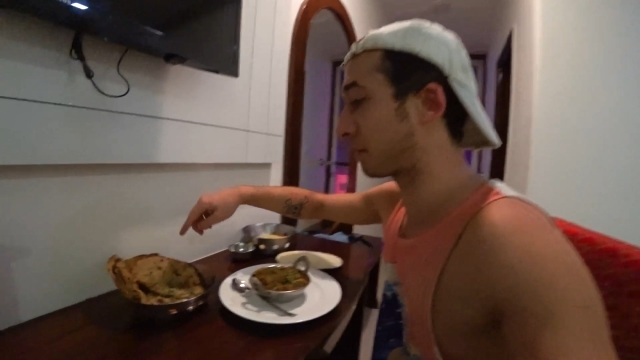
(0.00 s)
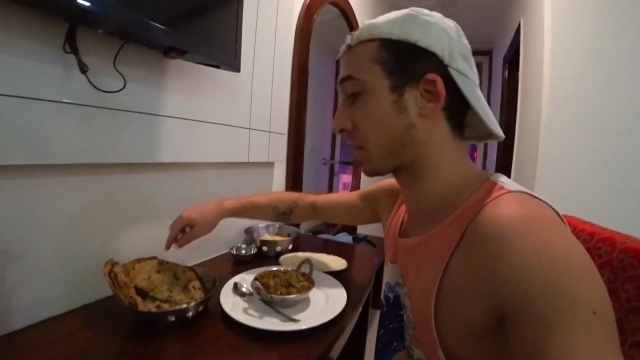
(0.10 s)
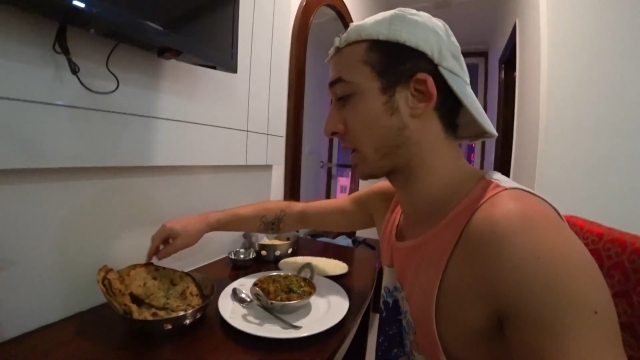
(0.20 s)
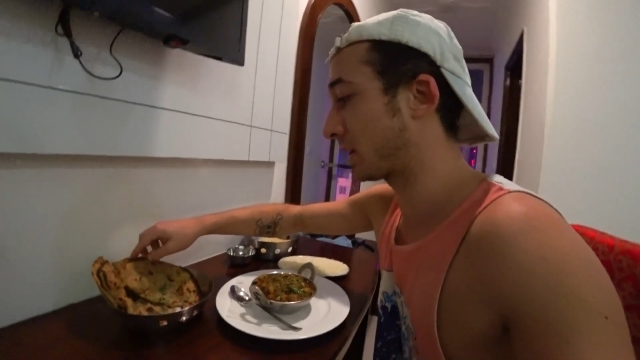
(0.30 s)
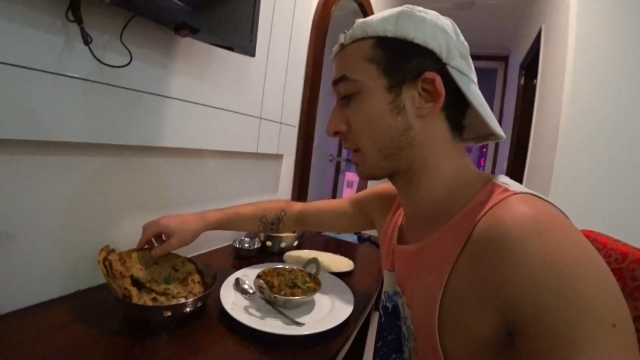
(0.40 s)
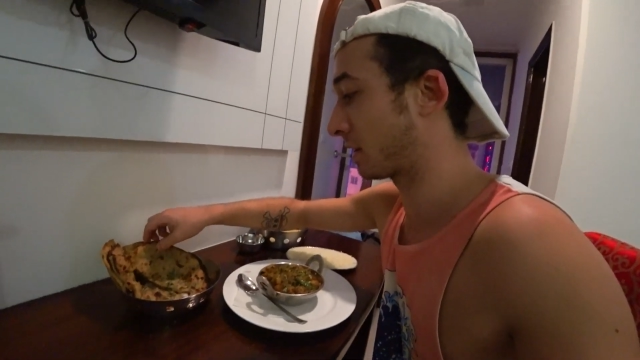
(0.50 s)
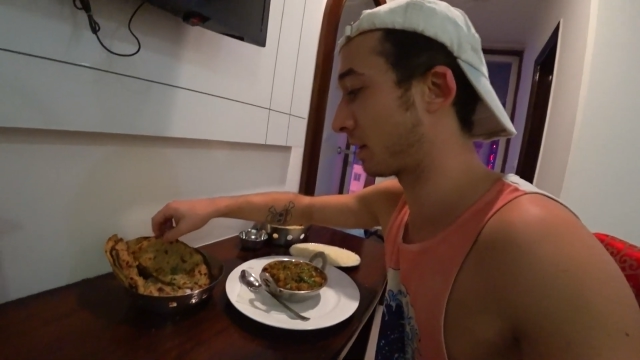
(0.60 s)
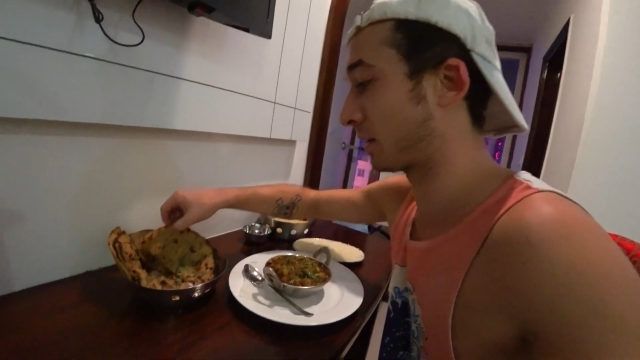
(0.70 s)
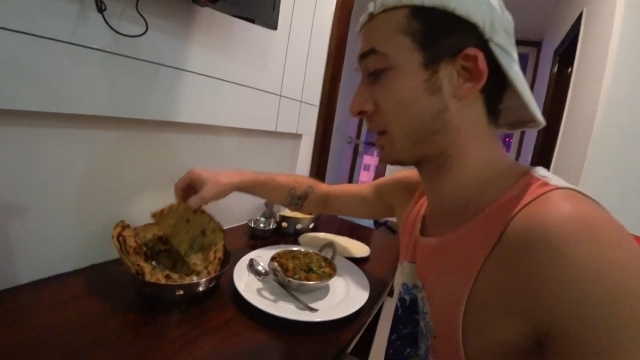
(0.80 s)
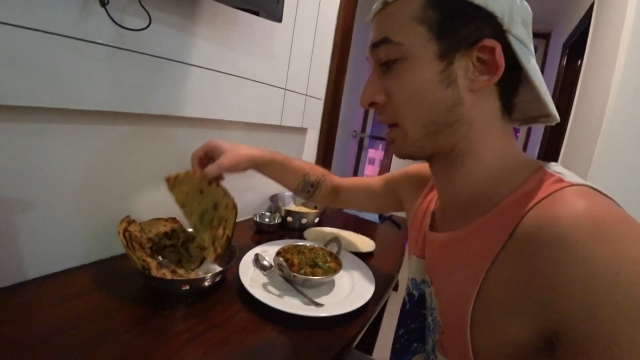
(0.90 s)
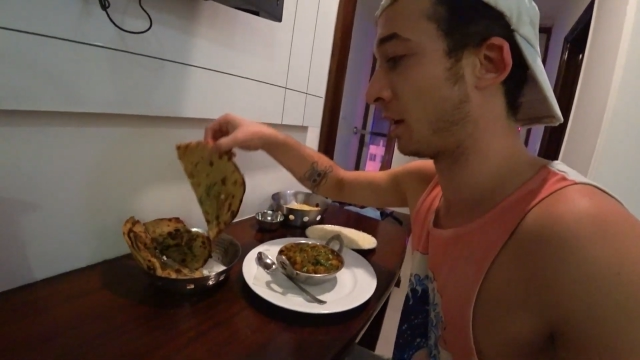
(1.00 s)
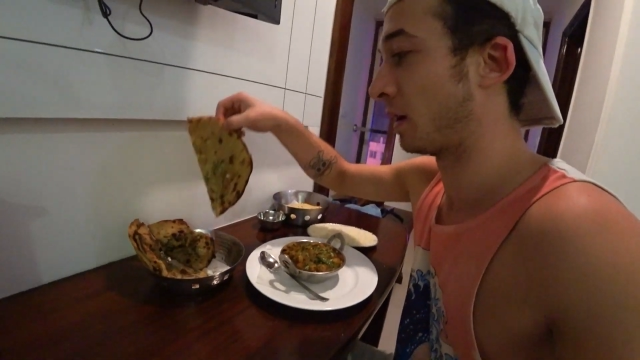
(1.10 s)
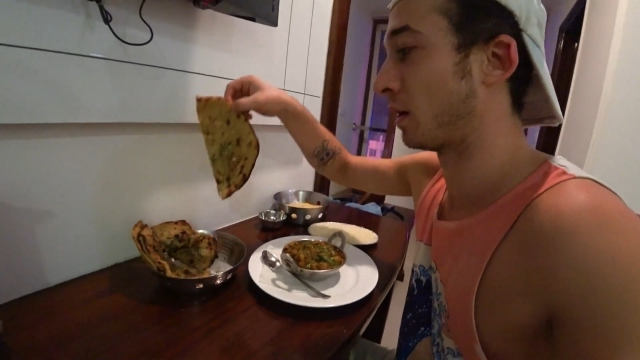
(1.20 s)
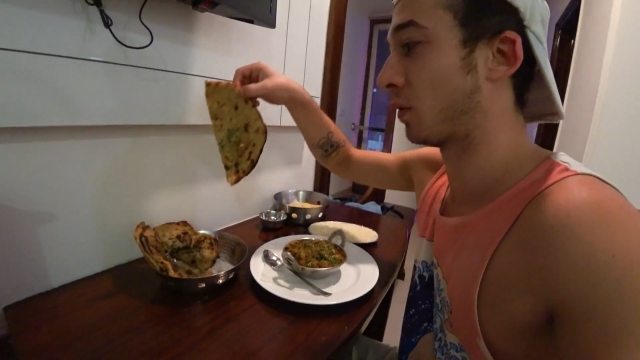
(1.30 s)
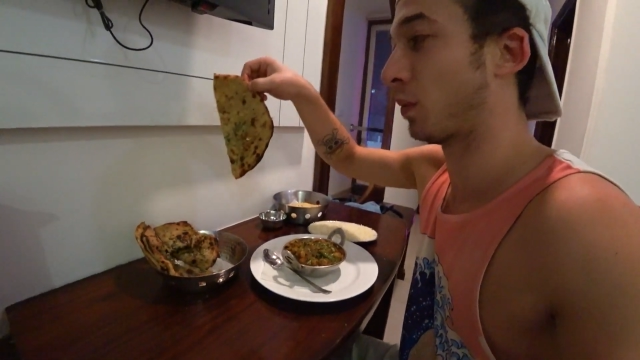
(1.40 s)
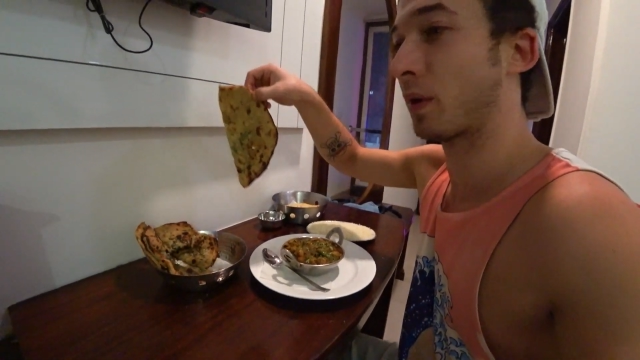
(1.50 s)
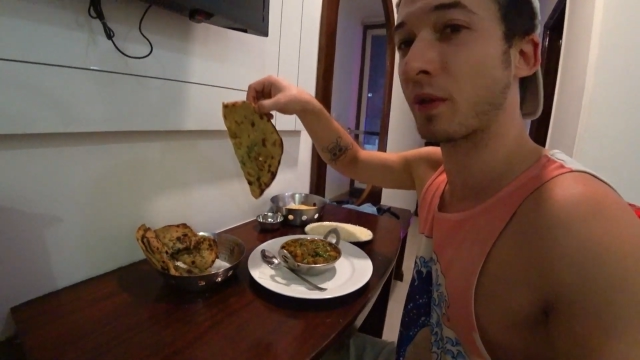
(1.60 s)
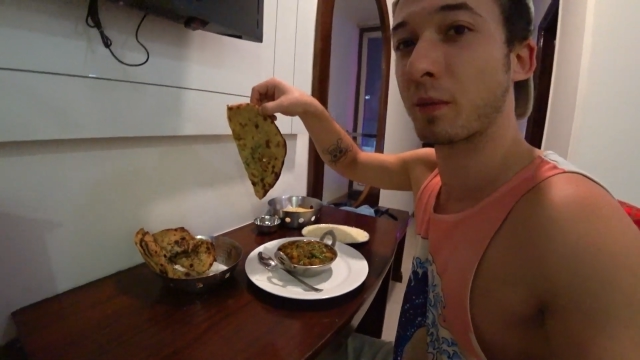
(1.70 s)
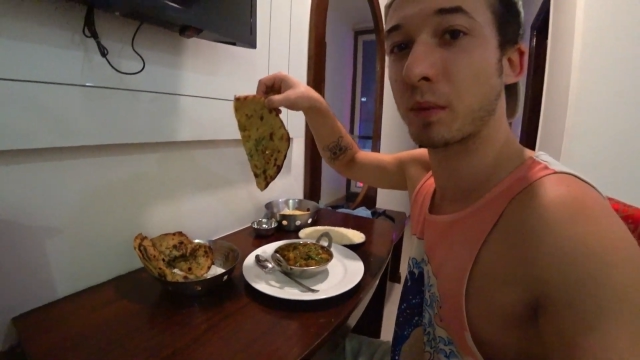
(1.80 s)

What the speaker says: bread with